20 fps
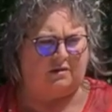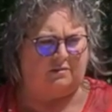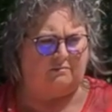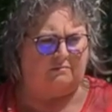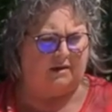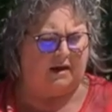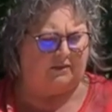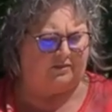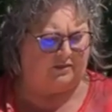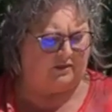
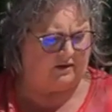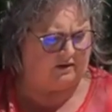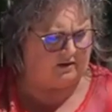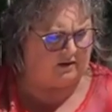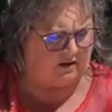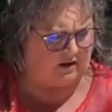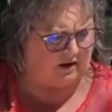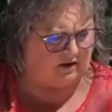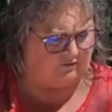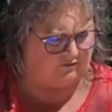method
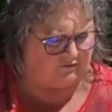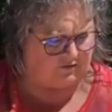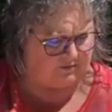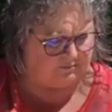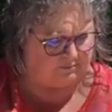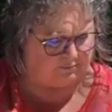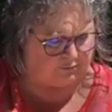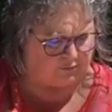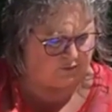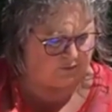of
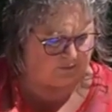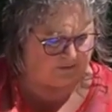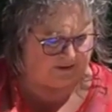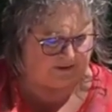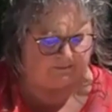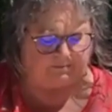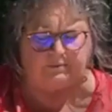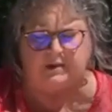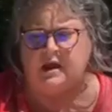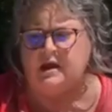
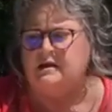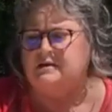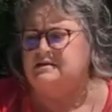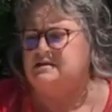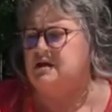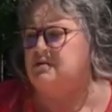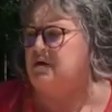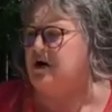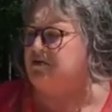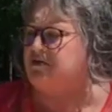brewing.
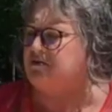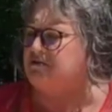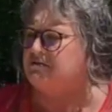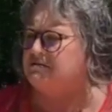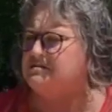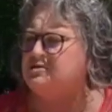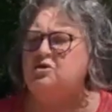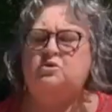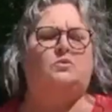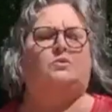So other
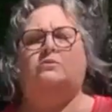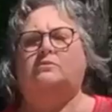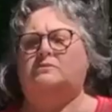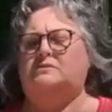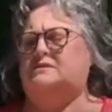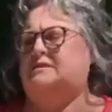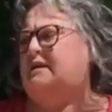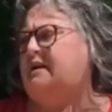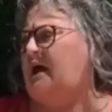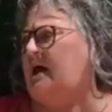
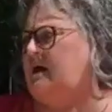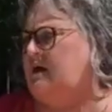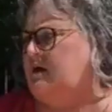tools that I